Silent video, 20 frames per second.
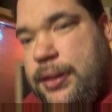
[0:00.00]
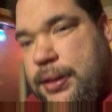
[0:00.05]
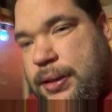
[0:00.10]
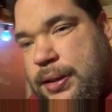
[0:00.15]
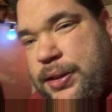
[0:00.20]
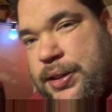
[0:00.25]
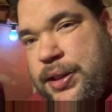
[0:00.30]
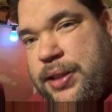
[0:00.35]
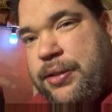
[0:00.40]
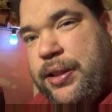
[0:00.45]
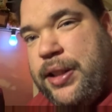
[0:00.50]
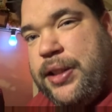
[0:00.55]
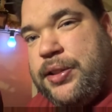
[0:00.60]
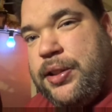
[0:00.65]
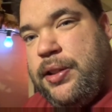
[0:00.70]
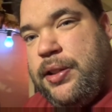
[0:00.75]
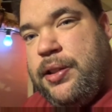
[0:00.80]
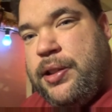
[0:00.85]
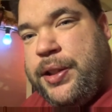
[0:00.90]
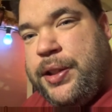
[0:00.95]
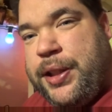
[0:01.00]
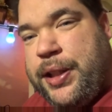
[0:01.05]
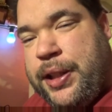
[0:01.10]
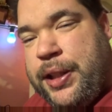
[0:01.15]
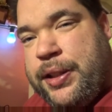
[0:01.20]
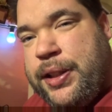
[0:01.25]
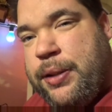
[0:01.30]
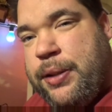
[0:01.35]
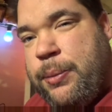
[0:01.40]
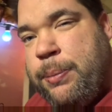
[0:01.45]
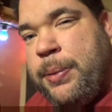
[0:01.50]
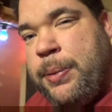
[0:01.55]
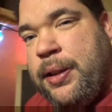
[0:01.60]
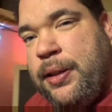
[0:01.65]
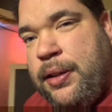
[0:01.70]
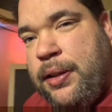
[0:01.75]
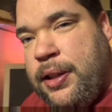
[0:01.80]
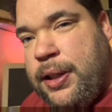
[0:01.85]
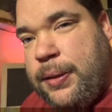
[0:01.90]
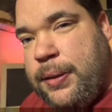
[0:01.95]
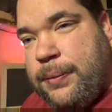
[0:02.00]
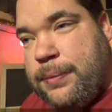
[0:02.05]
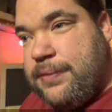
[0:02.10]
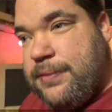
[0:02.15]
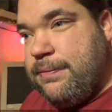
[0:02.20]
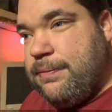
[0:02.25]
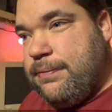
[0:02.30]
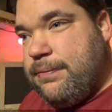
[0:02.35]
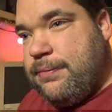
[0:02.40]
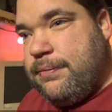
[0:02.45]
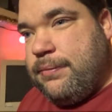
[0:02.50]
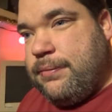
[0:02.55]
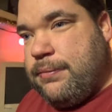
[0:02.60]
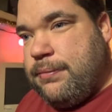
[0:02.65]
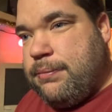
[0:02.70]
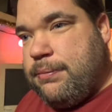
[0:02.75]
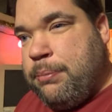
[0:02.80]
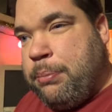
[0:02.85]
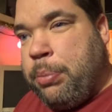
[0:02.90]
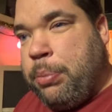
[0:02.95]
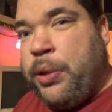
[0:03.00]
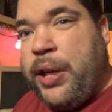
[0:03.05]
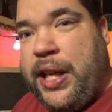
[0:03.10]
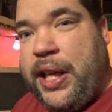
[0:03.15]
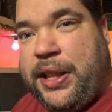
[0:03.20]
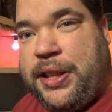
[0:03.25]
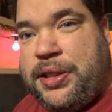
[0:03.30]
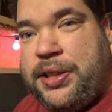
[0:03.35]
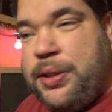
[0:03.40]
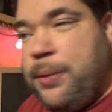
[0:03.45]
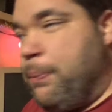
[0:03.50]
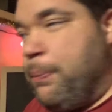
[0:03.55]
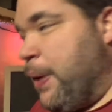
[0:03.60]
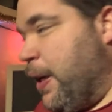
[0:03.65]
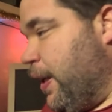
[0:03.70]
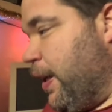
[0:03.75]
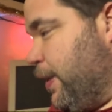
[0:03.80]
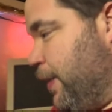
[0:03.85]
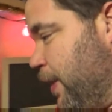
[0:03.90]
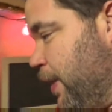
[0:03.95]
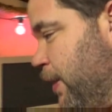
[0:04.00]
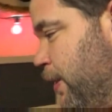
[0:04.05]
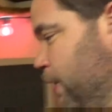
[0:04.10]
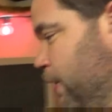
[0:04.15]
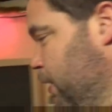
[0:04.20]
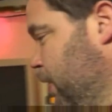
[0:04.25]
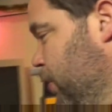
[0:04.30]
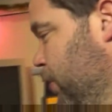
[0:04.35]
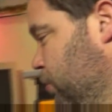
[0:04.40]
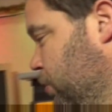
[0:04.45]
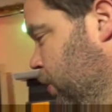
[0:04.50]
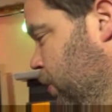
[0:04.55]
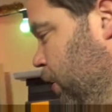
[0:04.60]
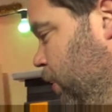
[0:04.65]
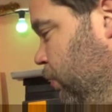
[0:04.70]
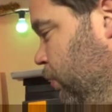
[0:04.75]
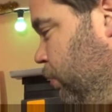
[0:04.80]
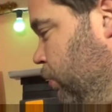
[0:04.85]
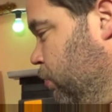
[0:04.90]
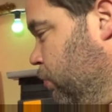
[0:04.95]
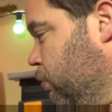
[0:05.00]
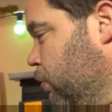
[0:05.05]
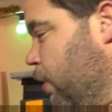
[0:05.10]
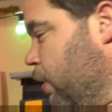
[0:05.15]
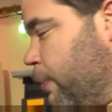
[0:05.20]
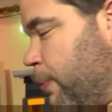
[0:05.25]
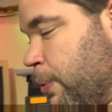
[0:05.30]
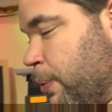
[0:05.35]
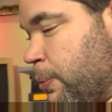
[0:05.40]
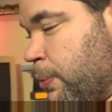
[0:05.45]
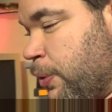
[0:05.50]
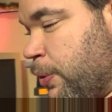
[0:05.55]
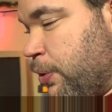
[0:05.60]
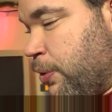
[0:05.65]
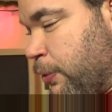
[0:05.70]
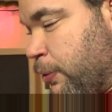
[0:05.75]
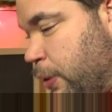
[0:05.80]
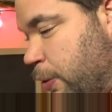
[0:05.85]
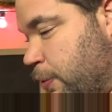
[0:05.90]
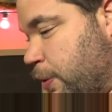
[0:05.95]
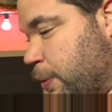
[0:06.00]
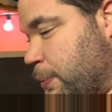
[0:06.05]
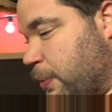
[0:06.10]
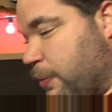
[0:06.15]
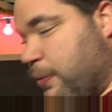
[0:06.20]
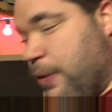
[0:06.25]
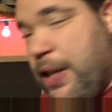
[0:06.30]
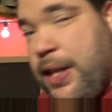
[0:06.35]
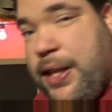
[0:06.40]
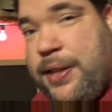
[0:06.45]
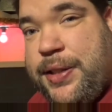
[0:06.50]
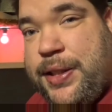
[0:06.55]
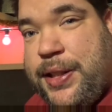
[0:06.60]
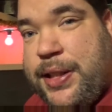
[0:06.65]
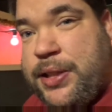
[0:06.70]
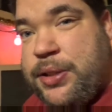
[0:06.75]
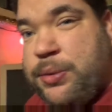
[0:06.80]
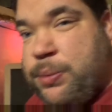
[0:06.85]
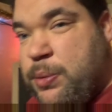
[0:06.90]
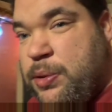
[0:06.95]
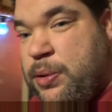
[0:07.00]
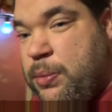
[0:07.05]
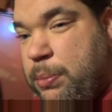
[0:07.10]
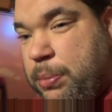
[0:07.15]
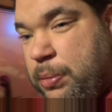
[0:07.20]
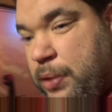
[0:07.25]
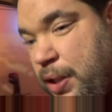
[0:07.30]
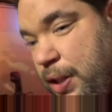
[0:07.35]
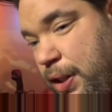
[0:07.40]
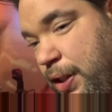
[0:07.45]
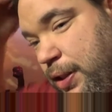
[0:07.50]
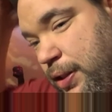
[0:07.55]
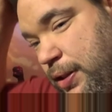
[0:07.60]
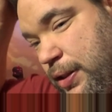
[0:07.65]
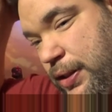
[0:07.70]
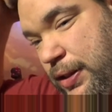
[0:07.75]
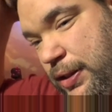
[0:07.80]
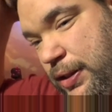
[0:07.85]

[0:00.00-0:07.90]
Considering it's a Nokia and they were built like bricks back then, literally. You could drop them and throw them around and they just wouldn't break.